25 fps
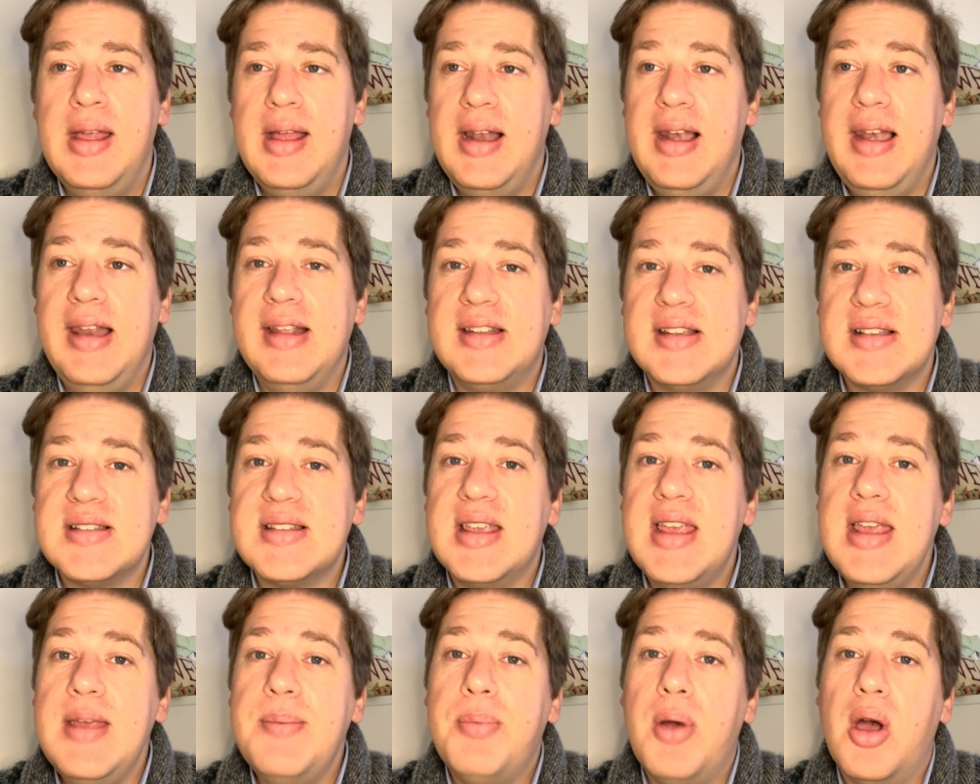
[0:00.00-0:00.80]
Let us
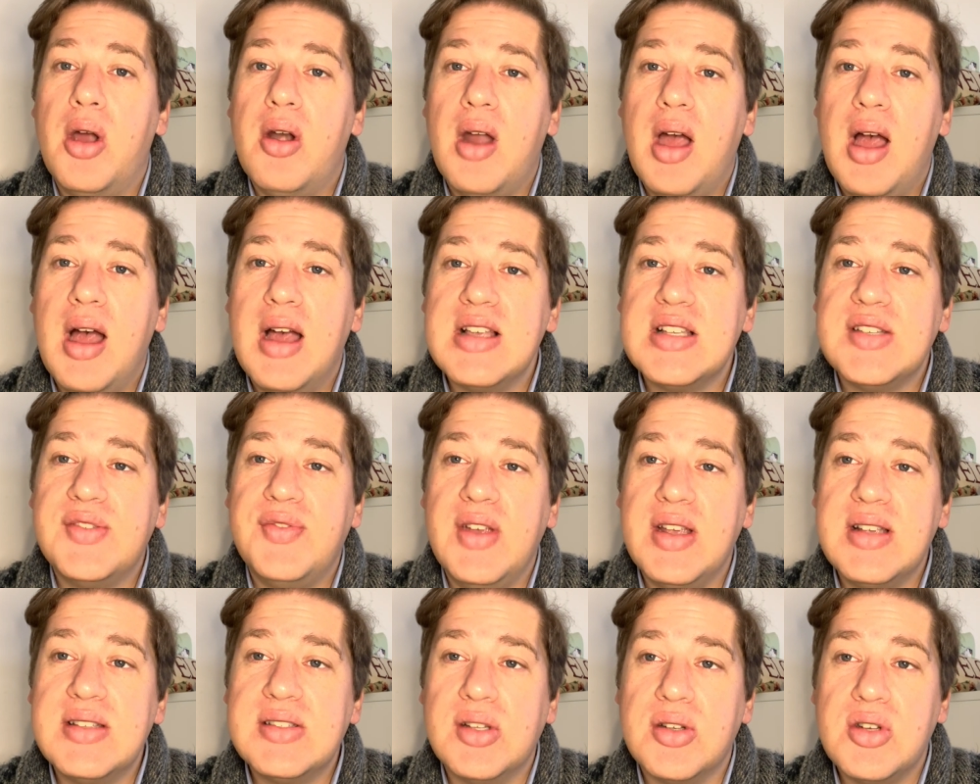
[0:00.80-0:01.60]
keep our eyes
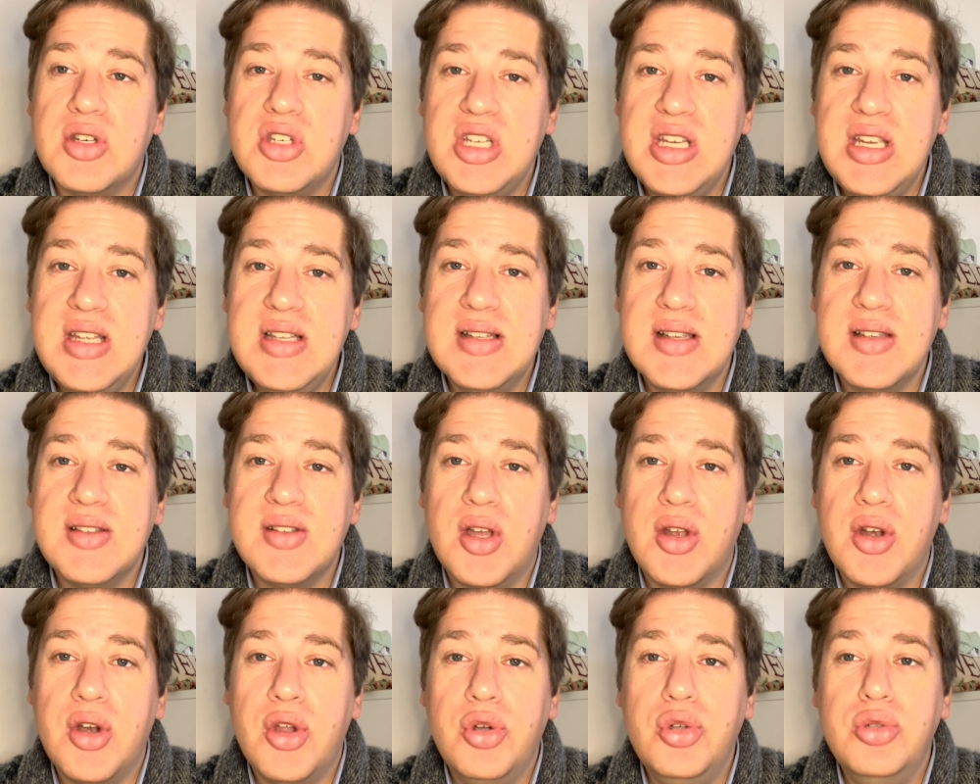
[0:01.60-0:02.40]
fixed on Jesus,
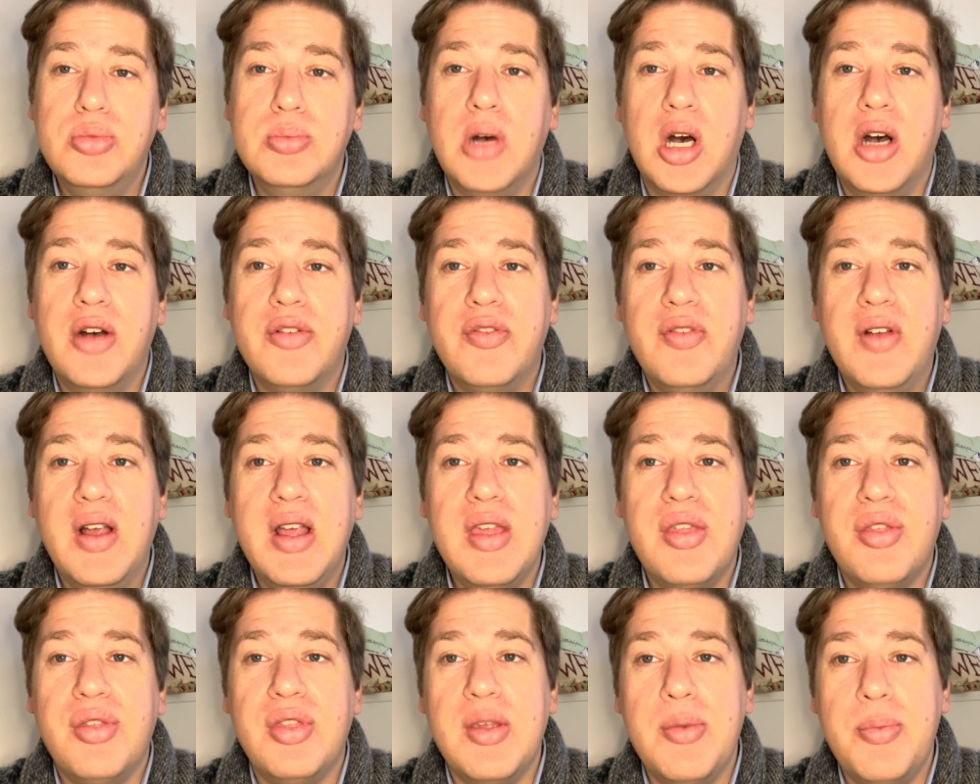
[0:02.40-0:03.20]
on whom our
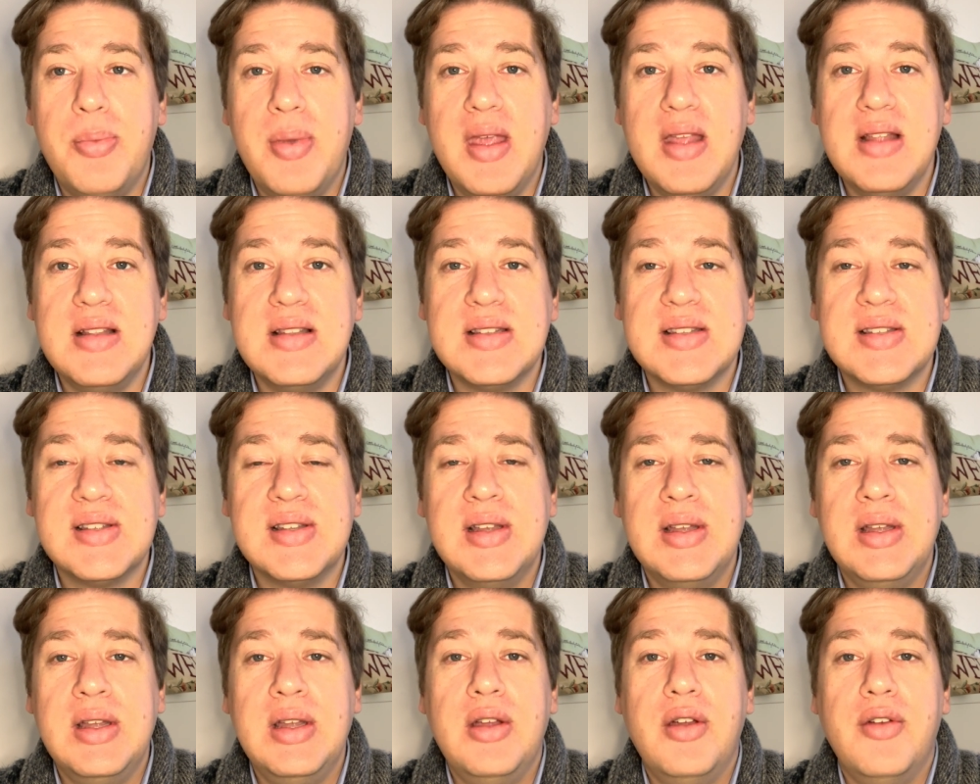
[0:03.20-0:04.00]
faith depends
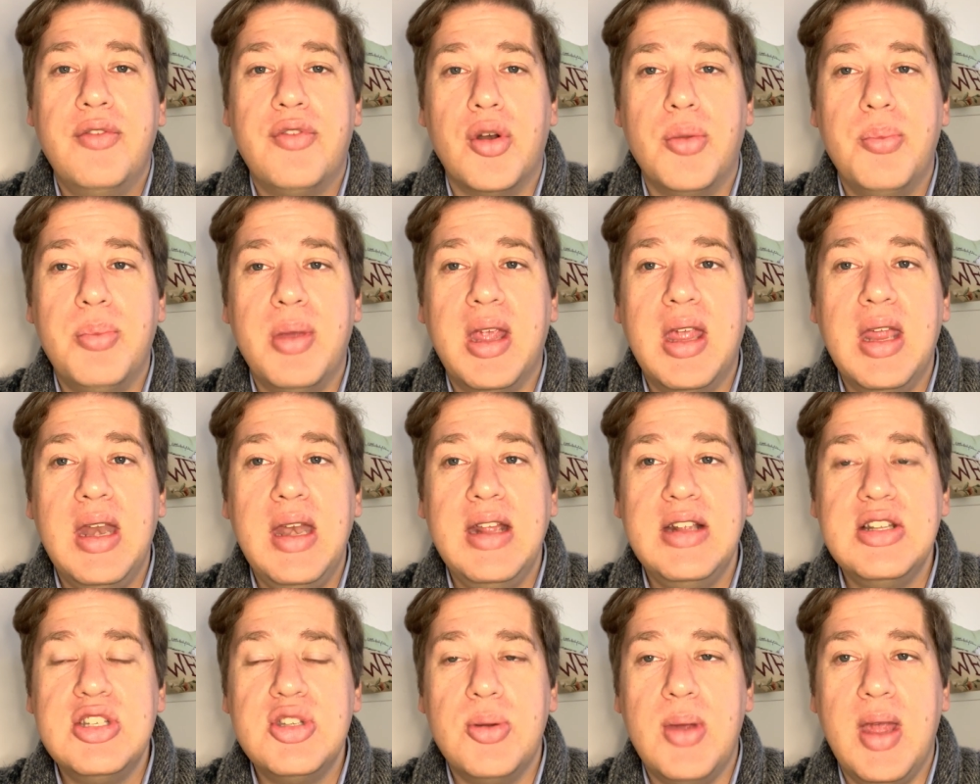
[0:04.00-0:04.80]
from
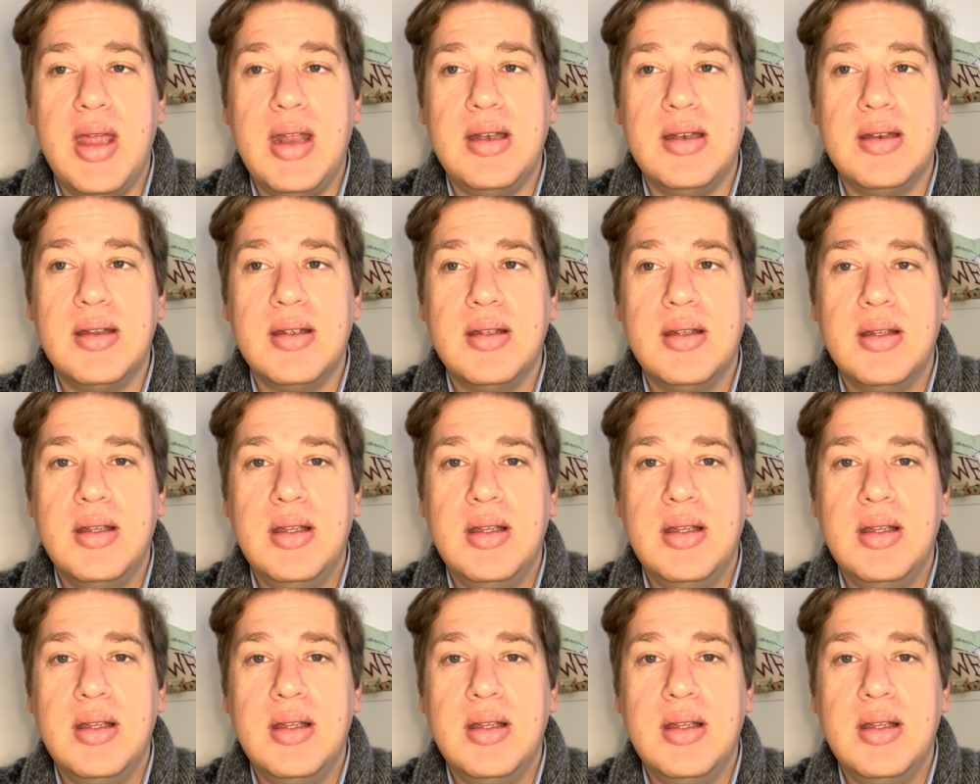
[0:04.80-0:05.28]
beginning to end.